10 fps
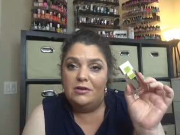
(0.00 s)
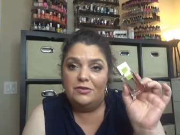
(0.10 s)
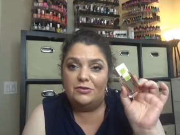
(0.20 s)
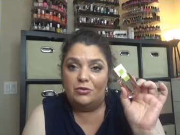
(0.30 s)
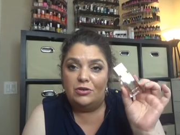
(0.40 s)

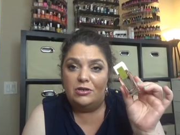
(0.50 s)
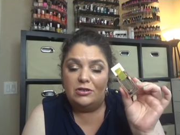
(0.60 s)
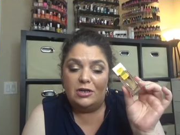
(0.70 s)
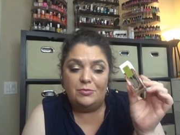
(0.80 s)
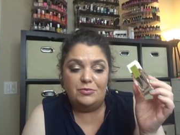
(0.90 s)
so here
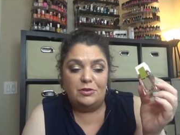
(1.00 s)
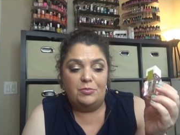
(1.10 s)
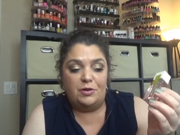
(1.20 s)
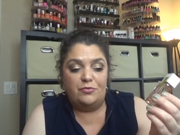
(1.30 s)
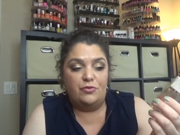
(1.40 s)
comes the
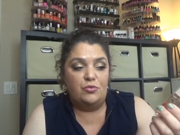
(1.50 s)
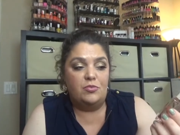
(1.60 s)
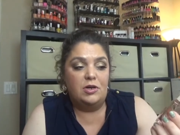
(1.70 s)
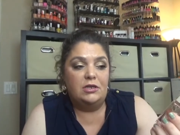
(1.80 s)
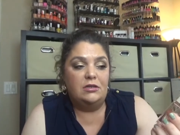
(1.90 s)

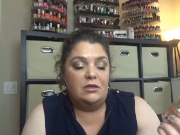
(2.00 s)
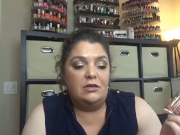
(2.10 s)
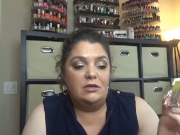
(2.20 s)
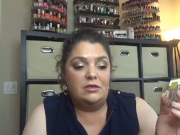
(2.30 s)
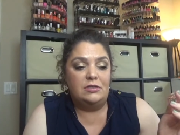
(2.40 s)
perfume I
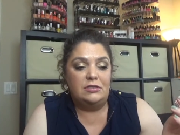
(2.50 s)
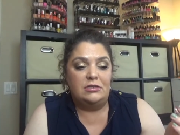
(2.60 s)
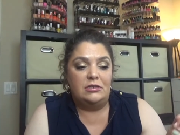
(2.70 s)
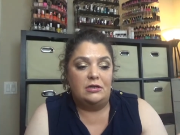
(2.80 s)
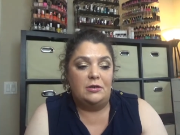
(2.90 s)
think
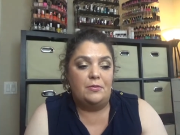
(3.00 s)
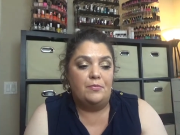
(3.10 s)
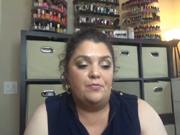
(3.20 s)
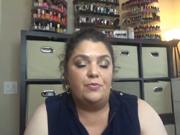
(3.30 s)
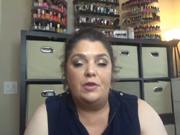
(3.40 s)
it's
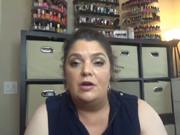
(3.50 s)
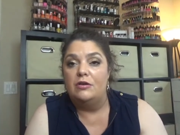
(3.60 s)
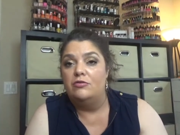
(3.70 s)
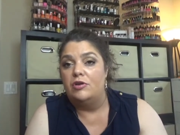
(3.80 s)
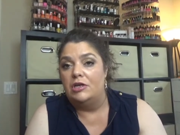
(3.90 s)
um,
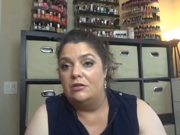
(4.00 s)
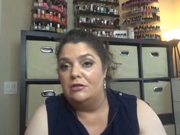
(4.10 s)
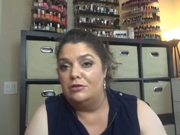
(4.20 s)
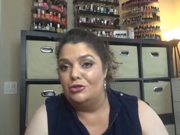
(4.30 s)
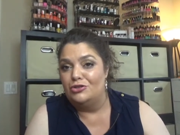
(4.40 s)
a great
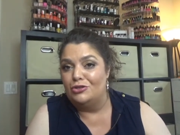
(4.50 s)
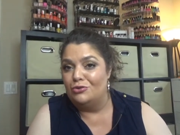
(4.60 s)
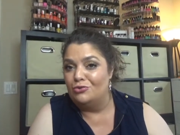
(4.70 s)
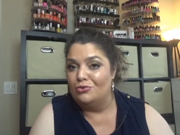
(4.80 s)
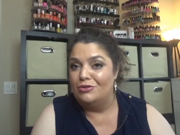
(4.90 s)

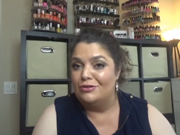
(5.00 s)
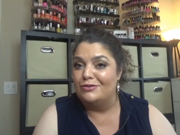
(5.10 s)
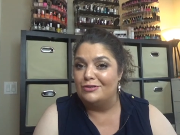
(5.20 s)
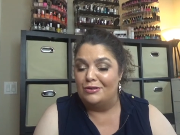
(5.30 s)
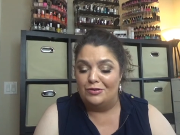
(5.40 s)
addition to
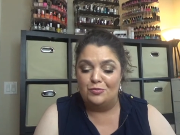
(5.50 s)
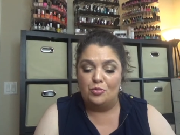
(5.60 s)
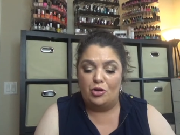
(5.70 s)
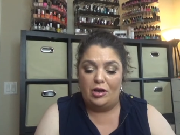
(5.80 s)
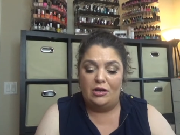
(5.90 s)
this uh,
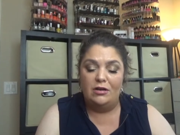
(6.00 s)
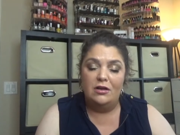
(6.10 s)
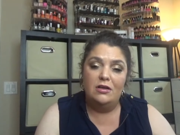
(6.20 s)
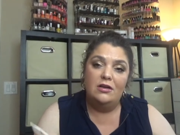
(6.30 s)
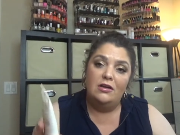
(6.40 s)
spring
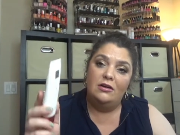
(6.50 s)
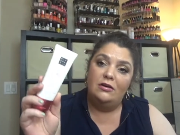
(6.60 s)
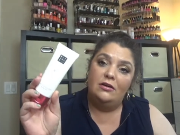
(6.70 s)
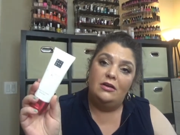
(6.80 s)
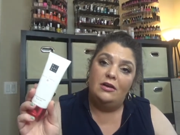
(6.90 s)

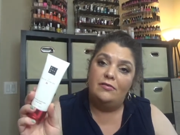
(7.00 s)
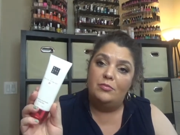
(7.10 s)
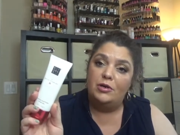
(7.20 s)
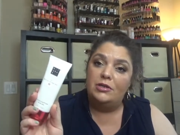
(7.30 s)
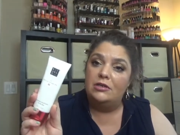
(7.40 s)

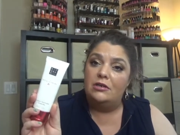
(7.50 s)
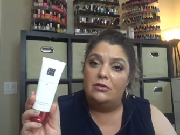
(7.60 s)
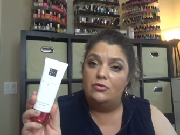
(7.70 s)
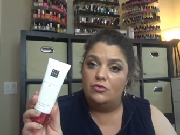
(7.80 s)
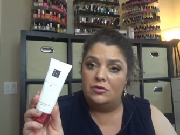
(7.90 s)
everybody
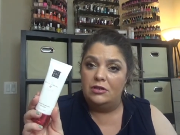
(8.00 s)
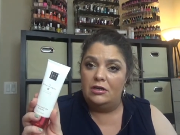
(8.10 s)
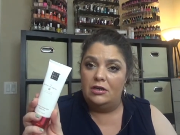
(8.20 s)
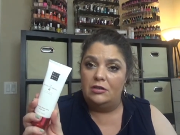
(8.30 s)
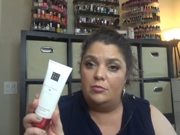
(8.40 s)
can use the
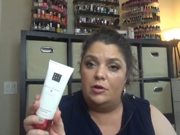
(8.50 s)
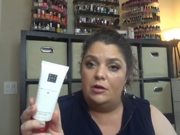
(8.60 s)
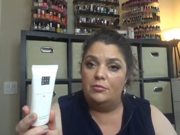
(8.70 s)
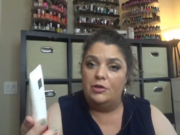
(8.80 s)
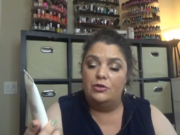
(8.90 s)
hand
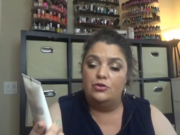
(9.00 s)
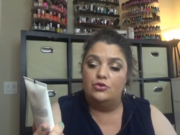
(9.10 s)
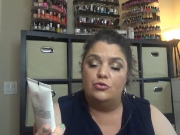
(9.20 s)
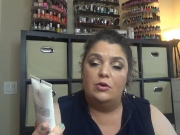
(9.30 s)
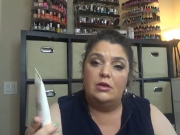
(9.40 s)
balm and
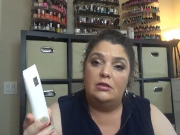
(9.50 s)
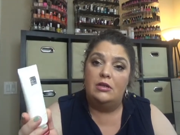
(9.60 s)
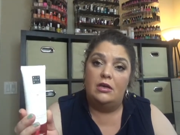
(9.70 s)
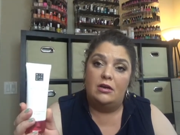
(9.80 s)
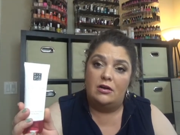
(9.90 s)
usually
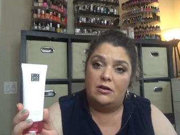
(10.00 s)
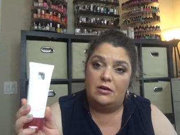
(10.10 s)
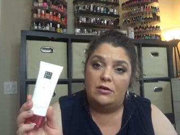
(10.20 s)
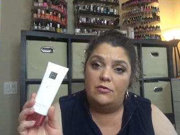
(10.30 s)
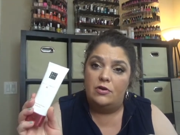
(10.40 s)
they are
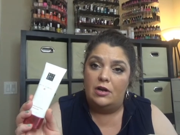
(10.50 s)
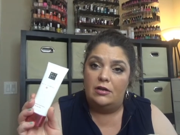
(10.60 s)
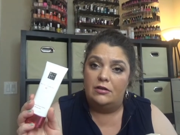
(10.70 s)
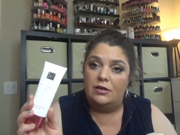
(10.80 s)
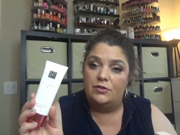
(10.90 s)
uh,
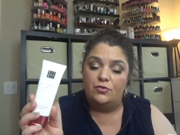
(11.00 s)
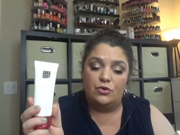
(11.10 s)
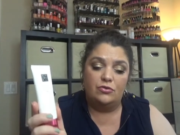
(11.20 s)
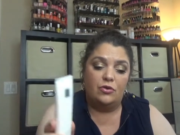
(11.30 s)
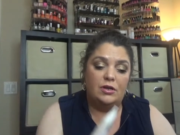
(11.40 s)
really nice for
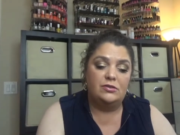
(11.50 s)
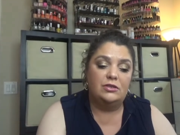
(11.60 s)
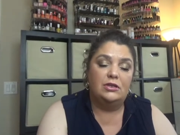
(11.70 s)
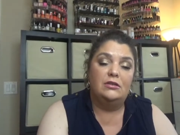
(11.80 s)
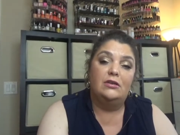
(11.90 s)
dry
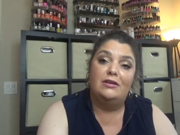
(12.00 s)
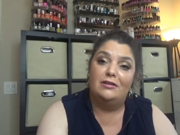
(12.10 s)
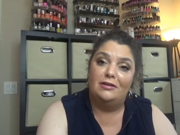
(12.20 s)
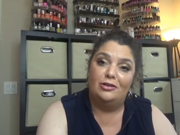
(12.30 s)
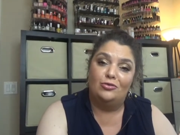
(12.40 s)
skin
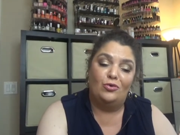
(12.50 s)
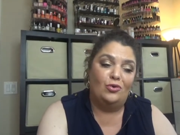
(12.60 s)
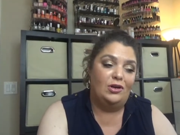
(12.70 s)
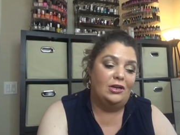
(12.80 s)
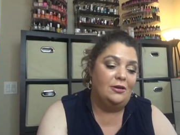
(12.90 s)
and not
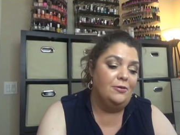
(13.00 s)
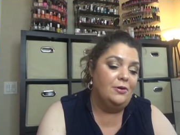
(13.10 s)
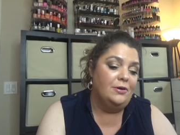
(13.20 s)
only